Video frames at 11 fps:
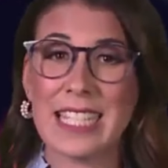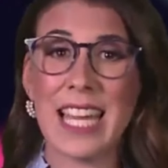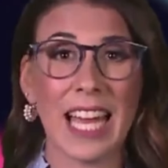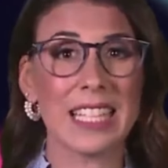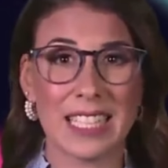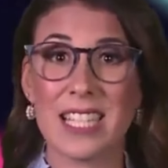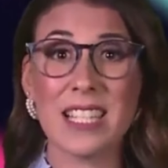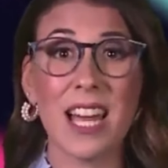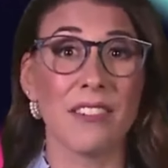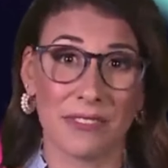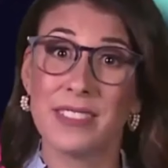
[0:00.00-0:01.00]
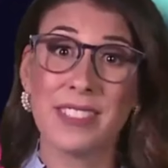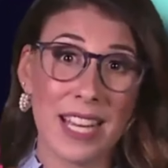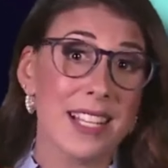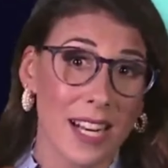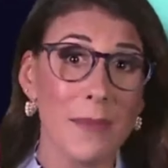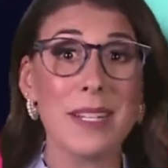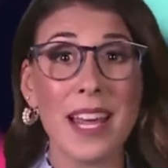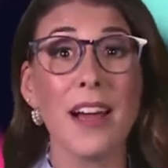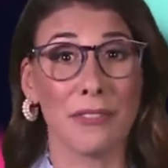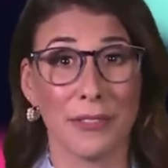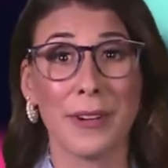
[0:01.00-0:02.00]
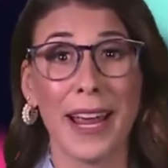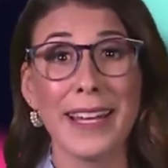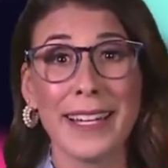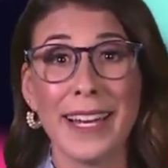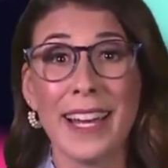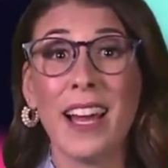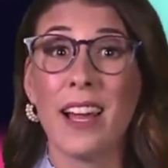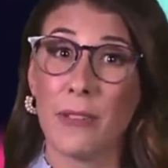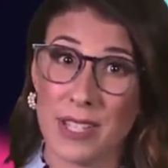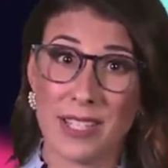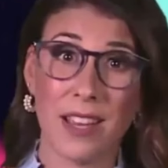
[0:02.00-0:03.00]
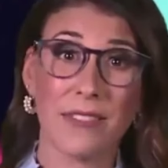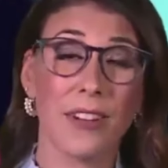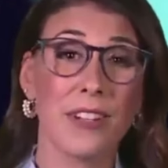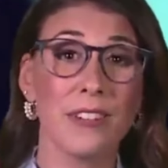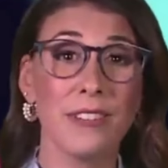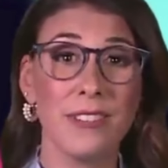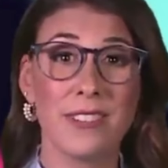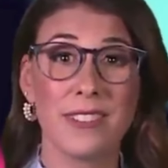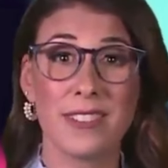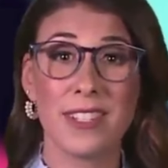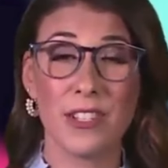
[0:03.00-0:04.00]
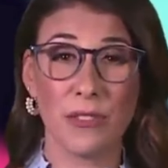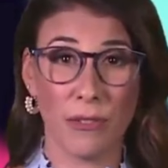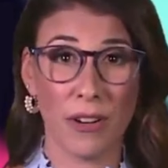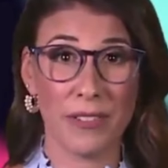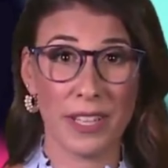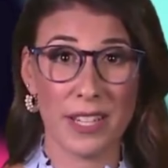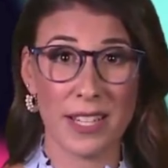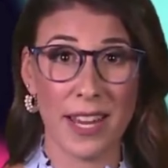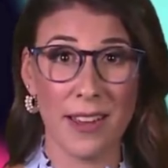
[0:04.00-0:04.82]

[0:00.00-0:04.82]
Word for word: Yeah, he's tough. He's gonna be tough, right? Was it tough on you? Did you forfeit this